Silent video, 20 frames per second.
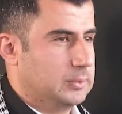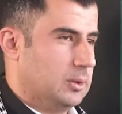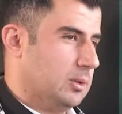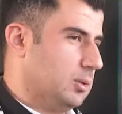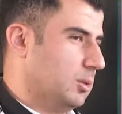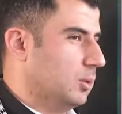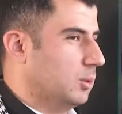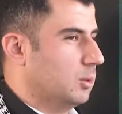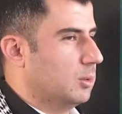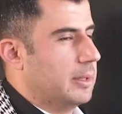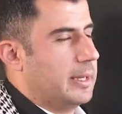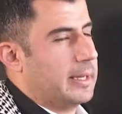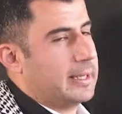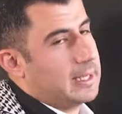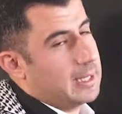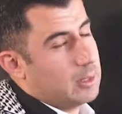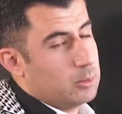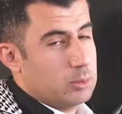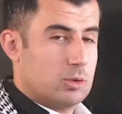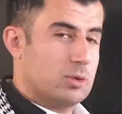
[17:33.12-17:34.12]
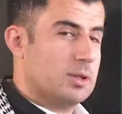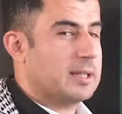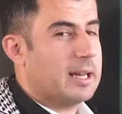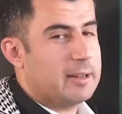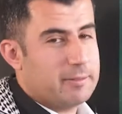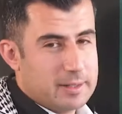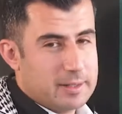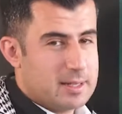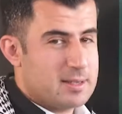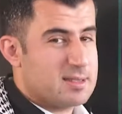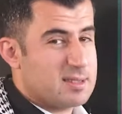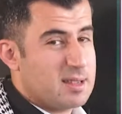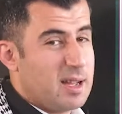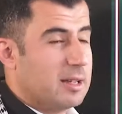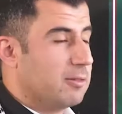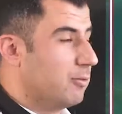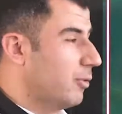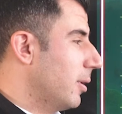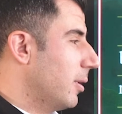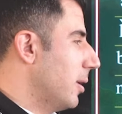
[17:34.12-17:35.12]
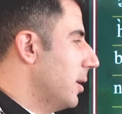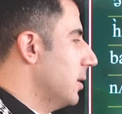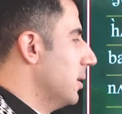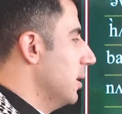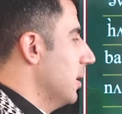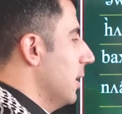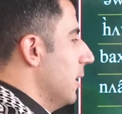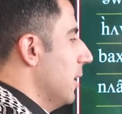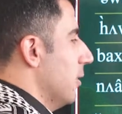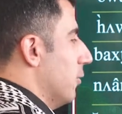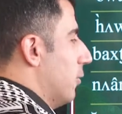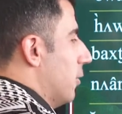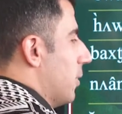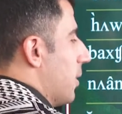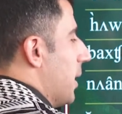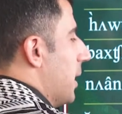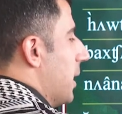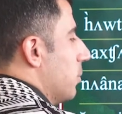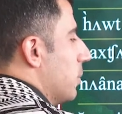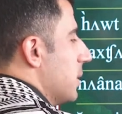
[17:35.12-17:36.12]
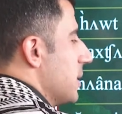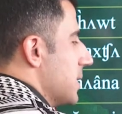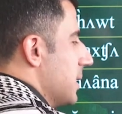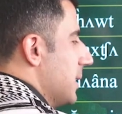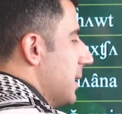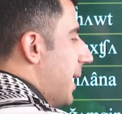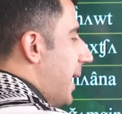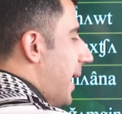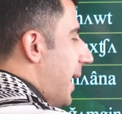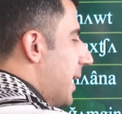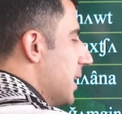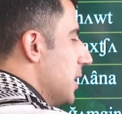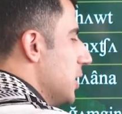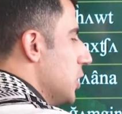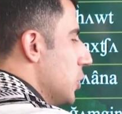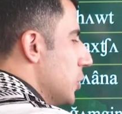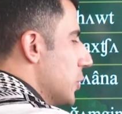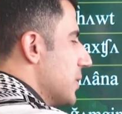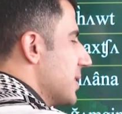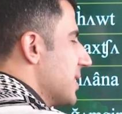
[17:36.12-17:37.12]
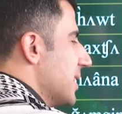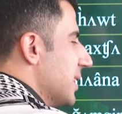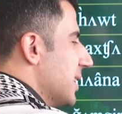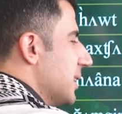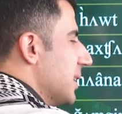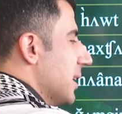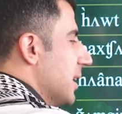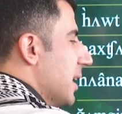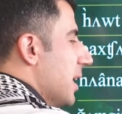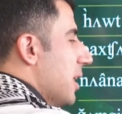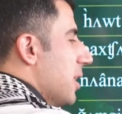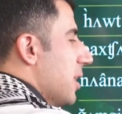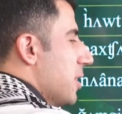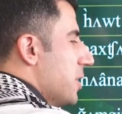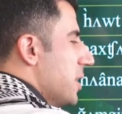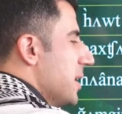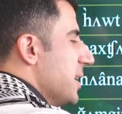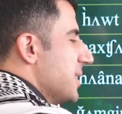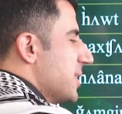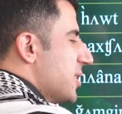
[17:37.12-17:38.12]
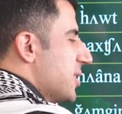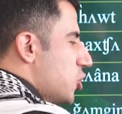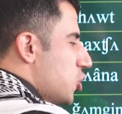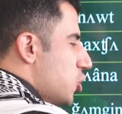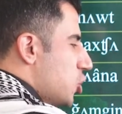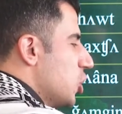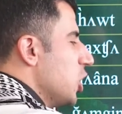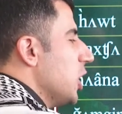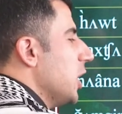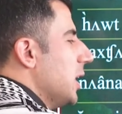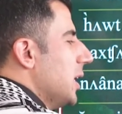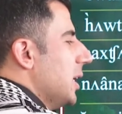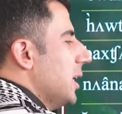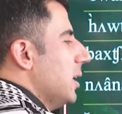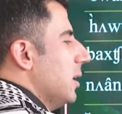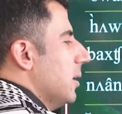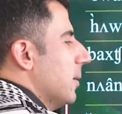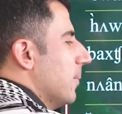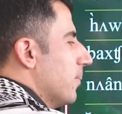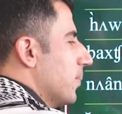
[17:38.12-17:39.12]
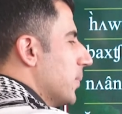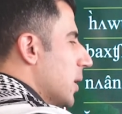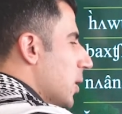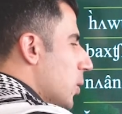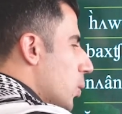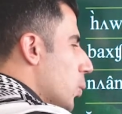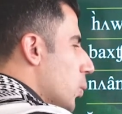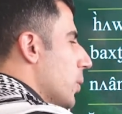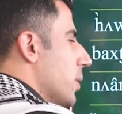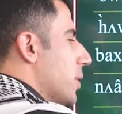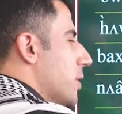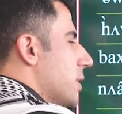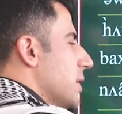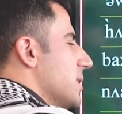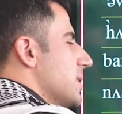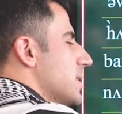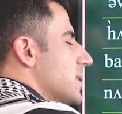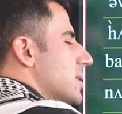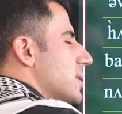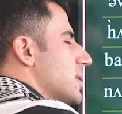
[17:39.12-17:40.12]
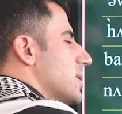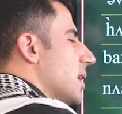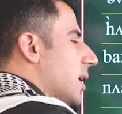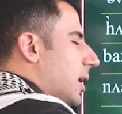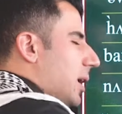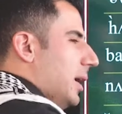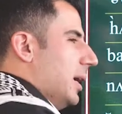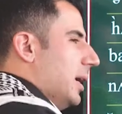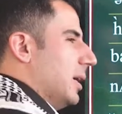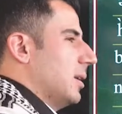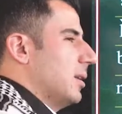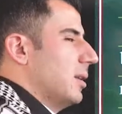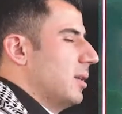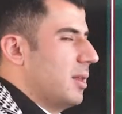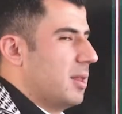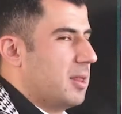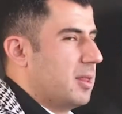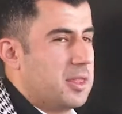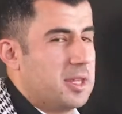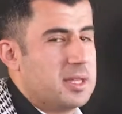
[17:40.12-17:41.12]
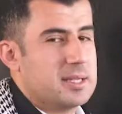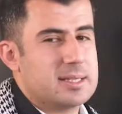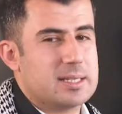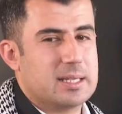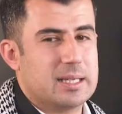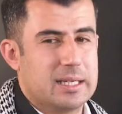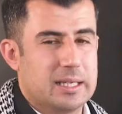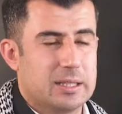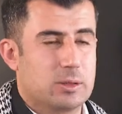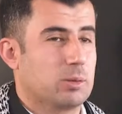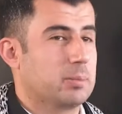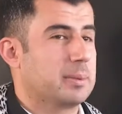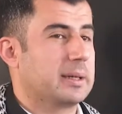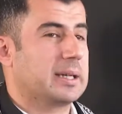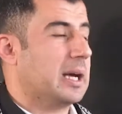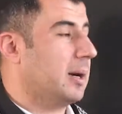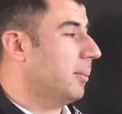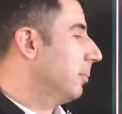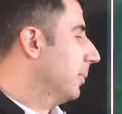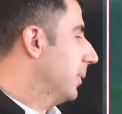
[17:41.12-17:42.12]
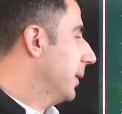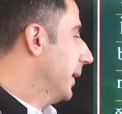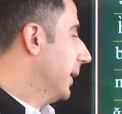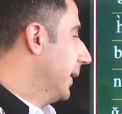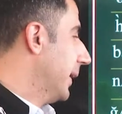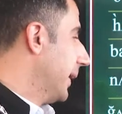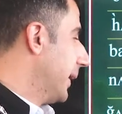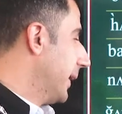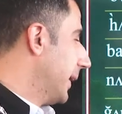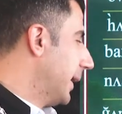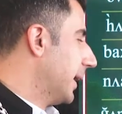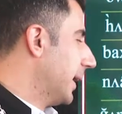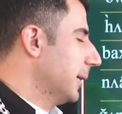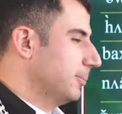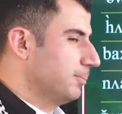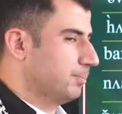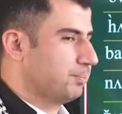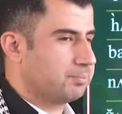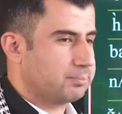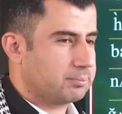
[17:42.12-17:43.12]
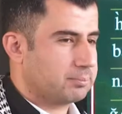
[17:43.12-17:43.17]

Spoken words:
Oh, again, we do not have any sign for it. For that reason, I use this G with this sign. It will become R.